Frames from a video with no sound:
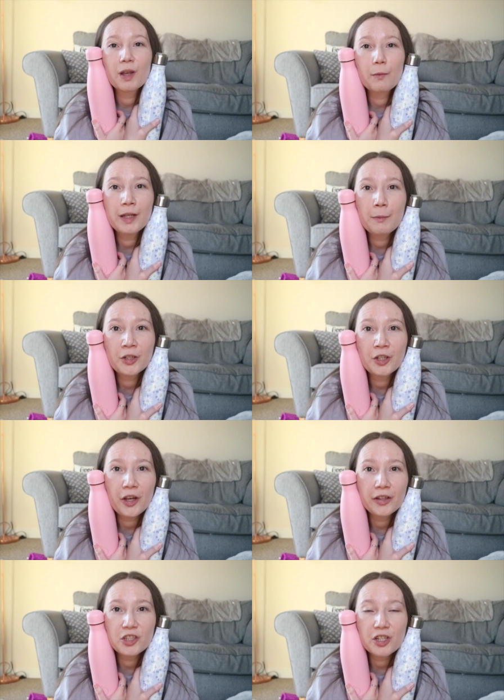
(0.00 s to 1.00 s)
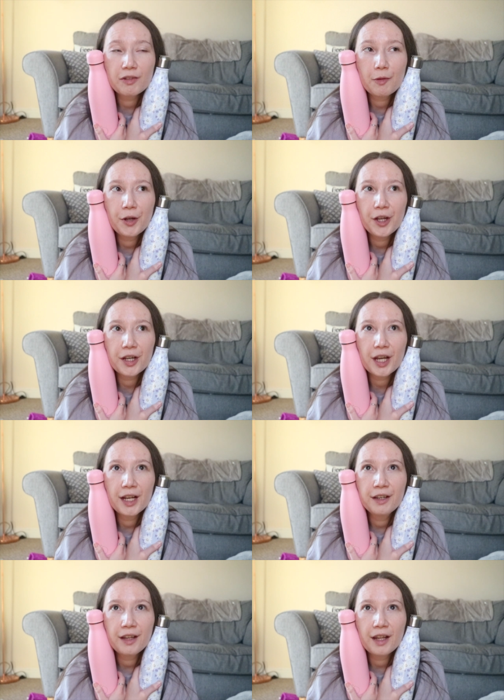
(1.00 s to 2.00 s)
when I'm on an early shift at work
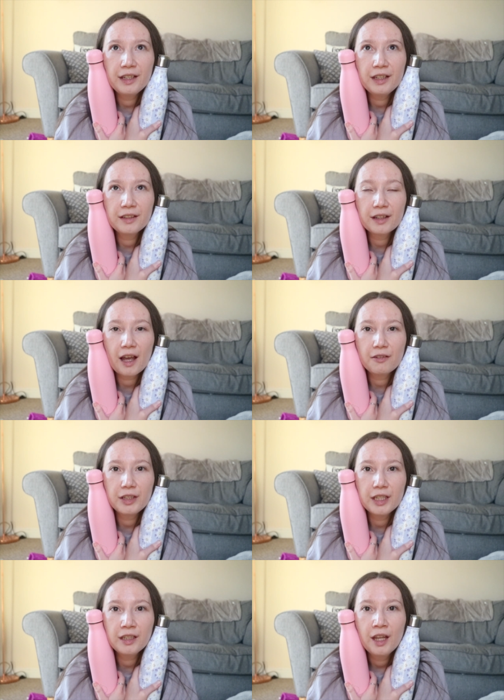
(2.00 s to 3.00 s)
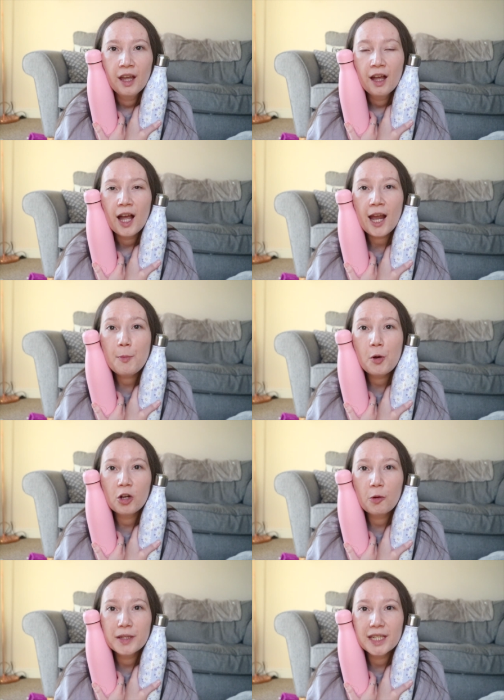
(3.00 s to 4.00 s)
and I need caffeine, I put a
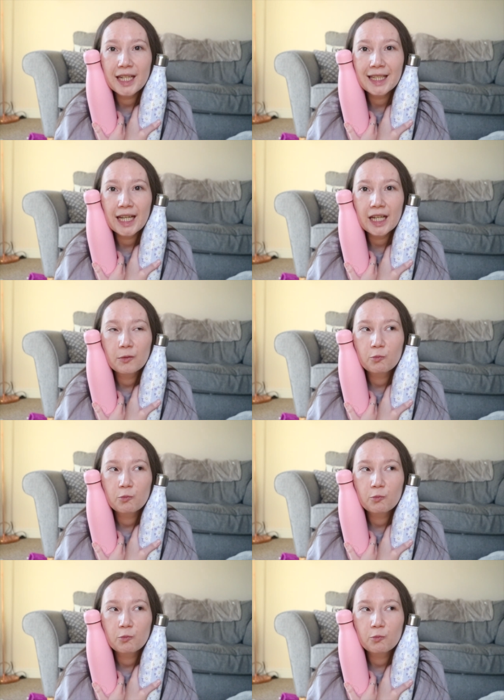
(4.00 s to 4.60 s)
cup of tea in it